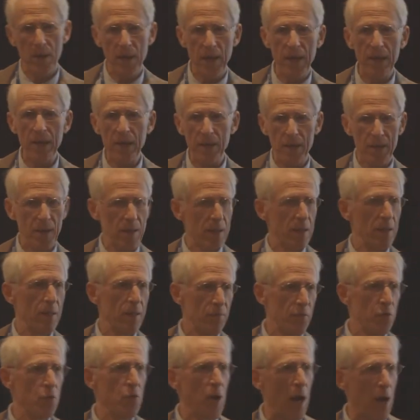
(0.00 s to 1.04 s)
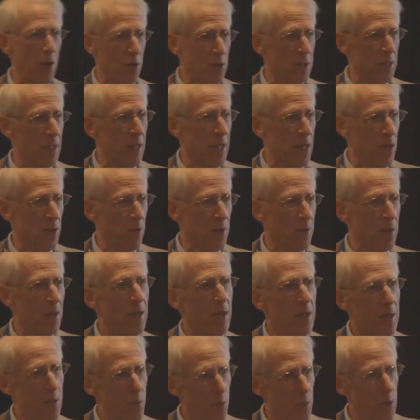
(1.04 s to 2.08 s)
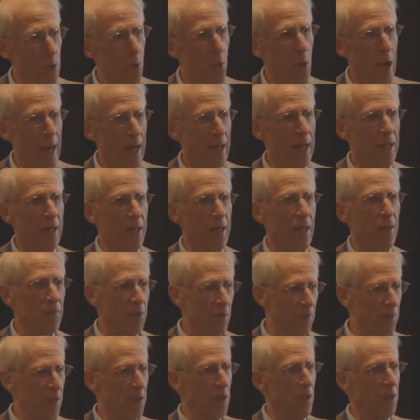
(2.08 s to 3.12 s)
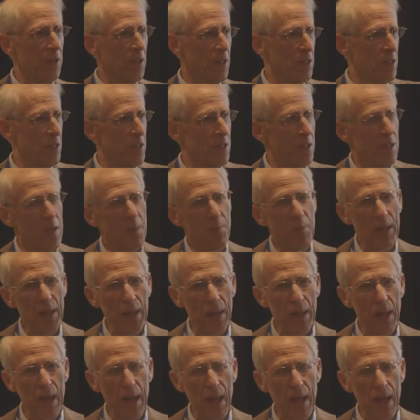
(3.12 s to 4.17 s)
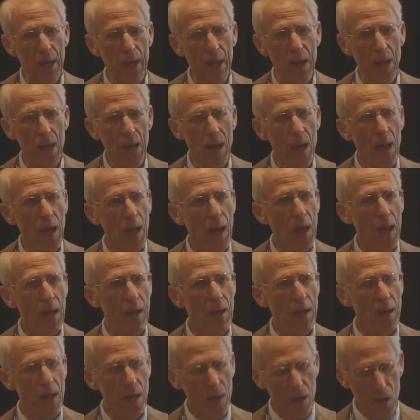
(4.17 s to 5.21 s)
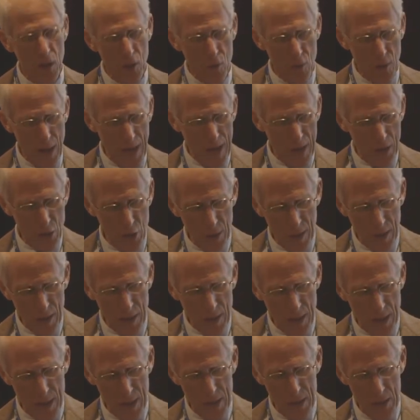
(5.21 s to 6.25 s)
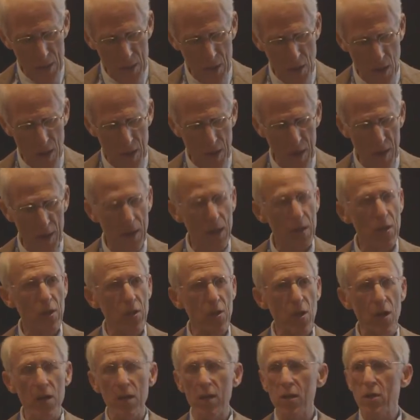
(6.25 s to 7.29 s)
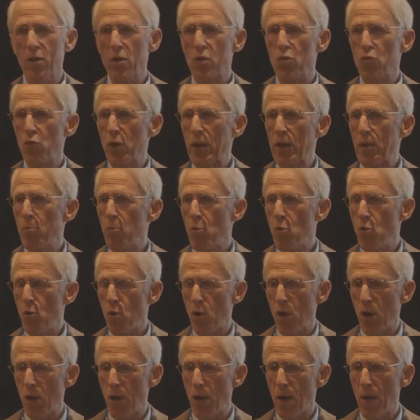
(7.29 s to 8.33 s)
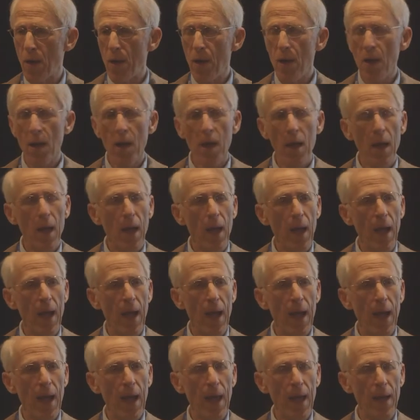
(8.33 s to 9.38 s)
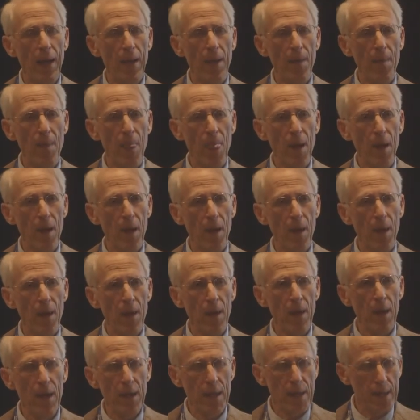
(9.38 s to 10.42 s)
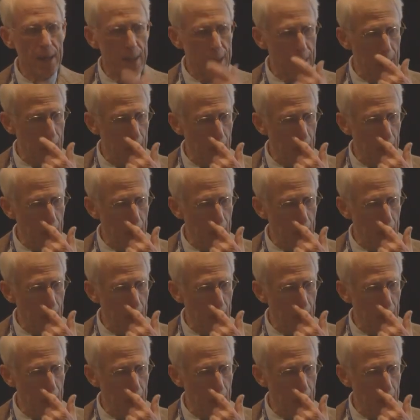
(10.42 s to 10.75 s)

then, a few hours later, he would awake and have difficulty sleeping again. And gradually they started to drink more, and it